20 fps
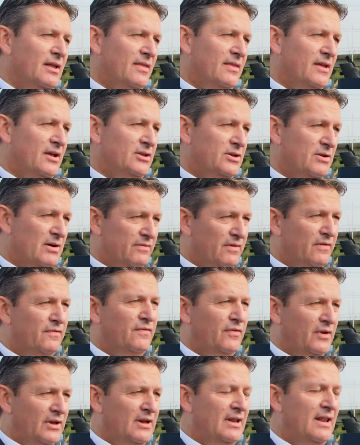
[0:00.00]
then you have a
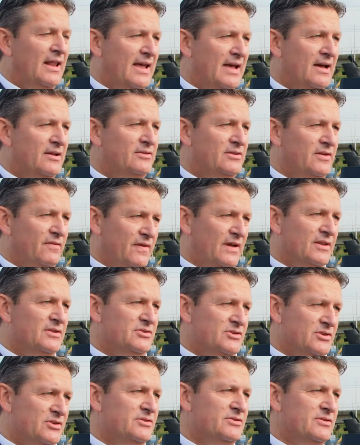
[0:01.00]
fully layered defense
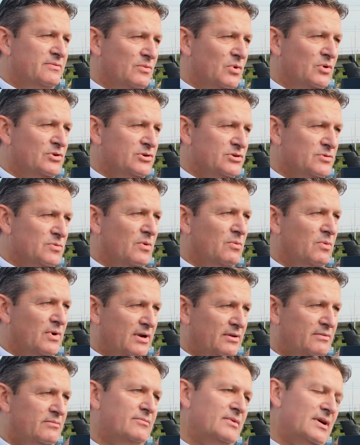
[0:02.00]
system, which is what
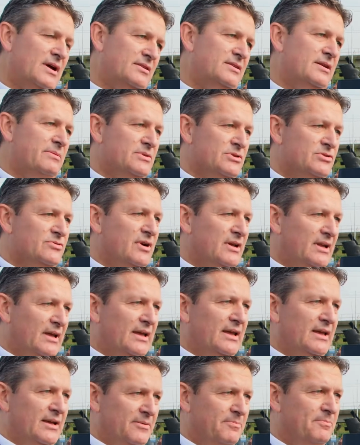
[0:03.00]
we're demonstrating
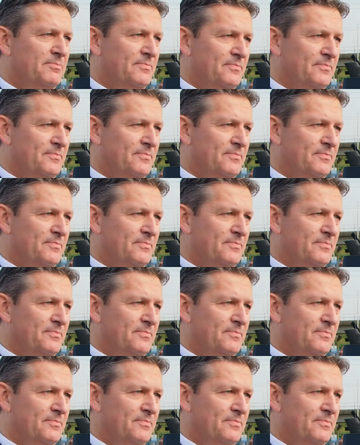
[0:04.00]
here.